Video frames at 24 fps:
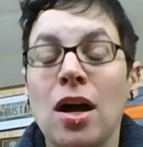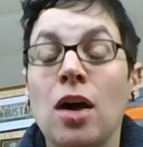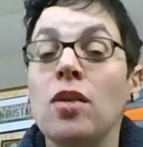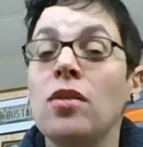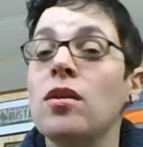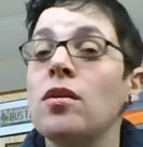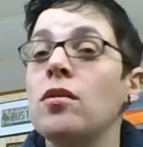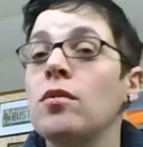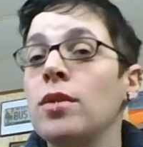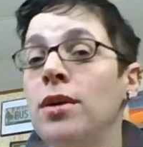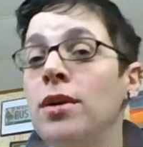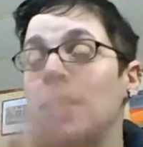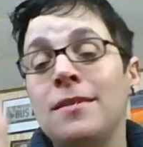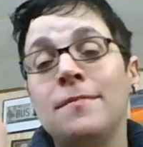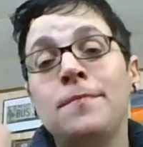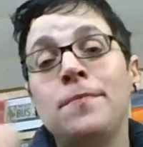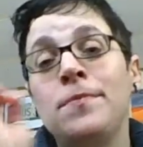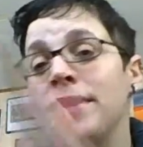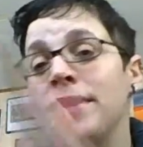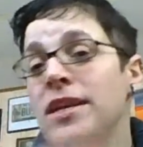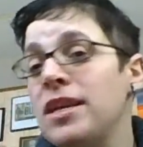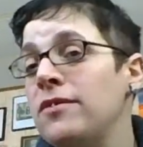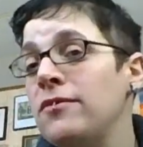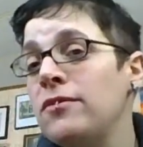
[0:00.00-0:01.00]
Although,
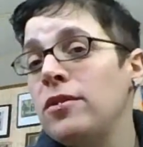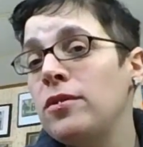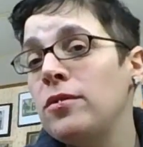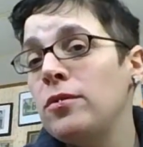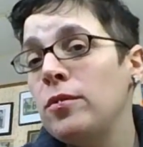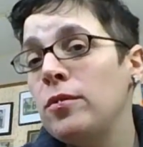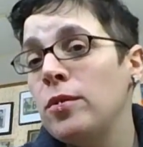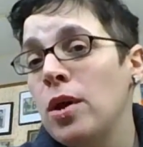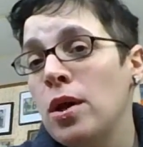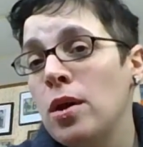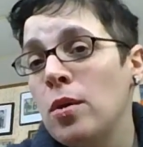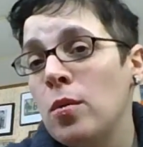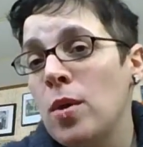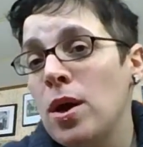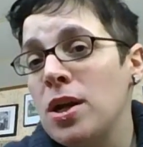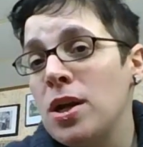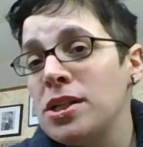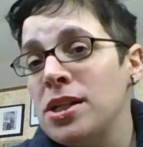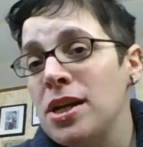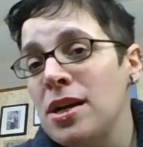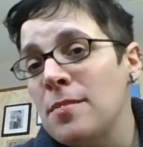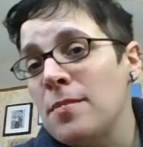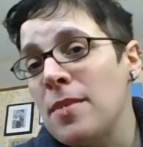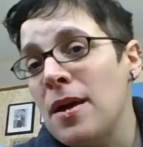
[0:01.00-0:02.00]
if you
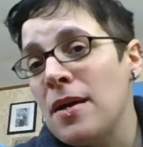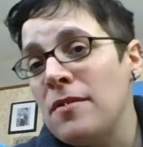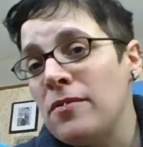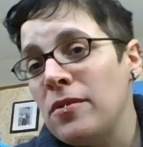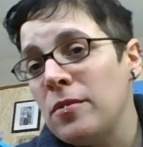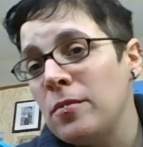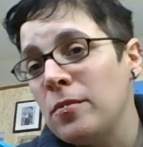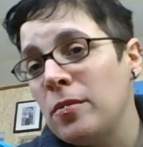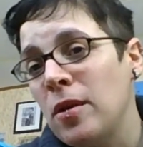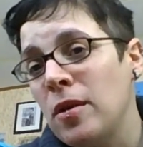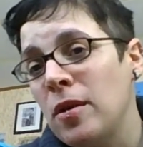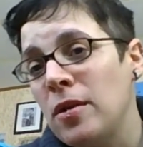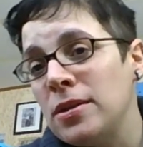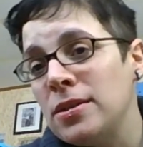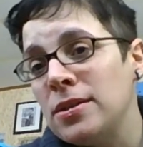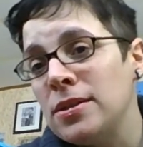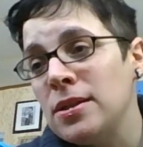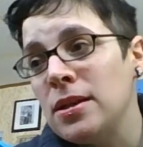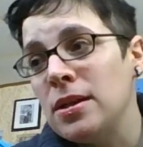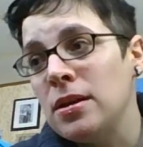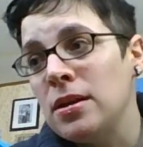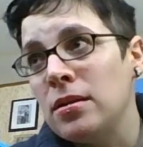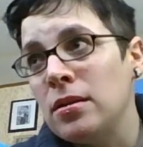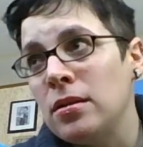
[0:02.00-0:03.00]
watch Padfoot and
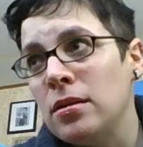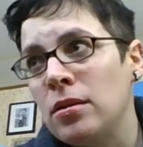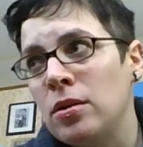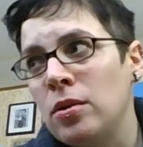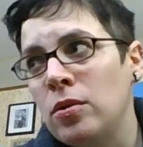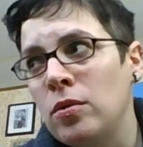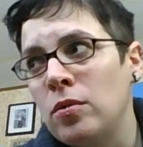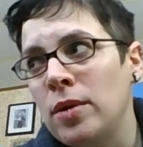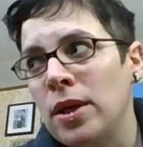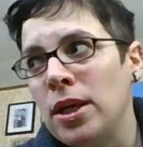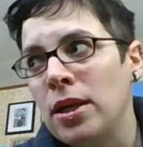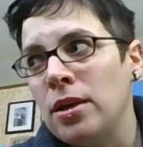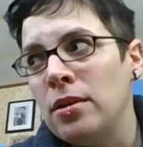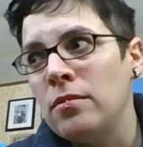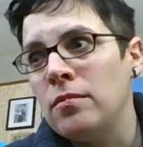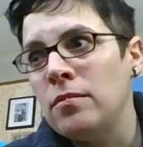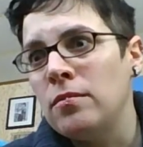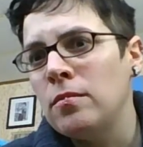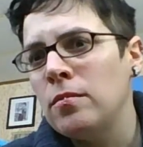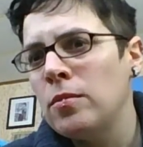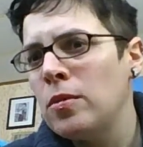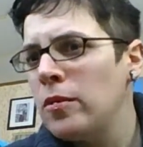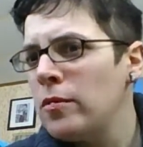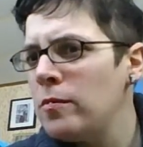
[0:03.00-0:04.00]
Prongs uh, 08,
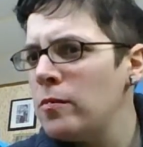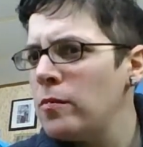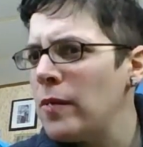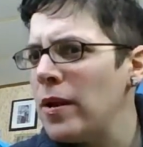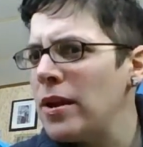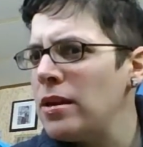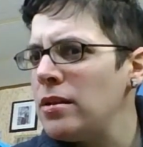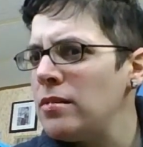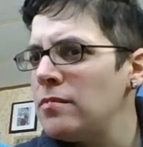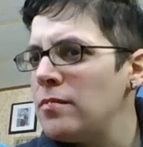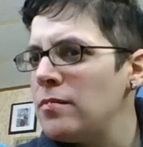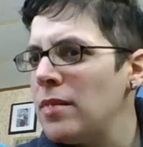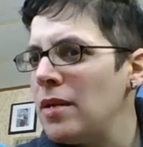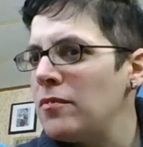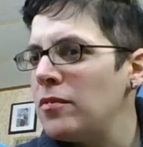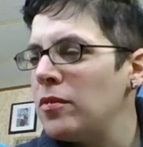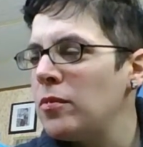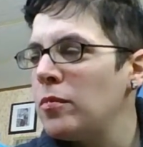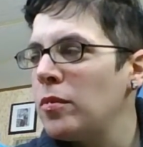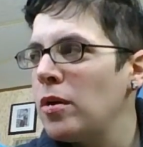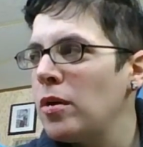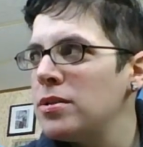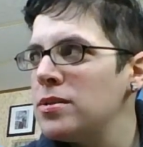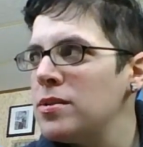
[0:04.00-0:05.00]
foot, right?
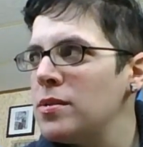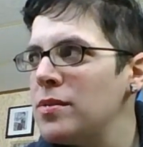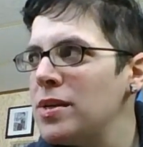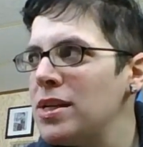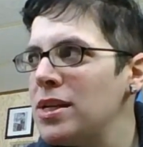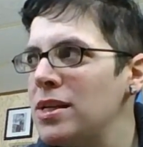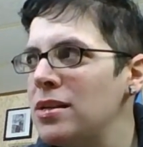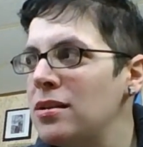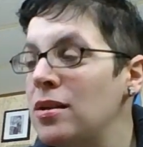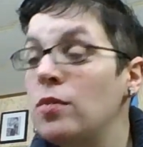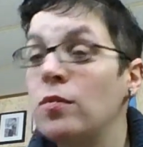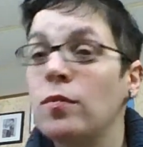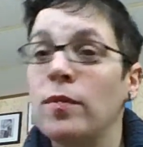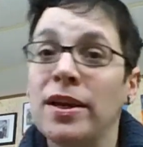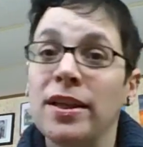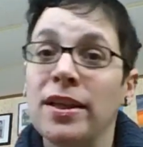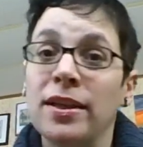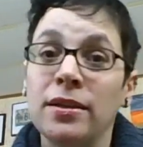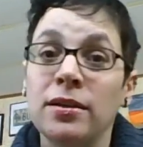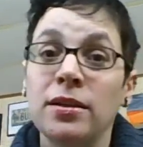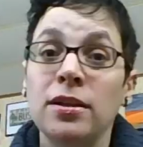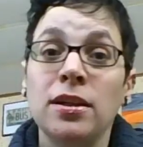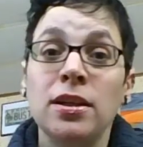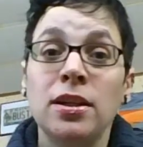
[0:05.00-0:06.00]
Petfoot and wait,
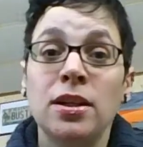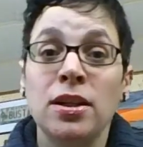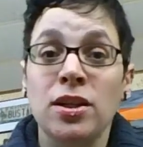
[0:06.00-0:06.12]
Raeleen.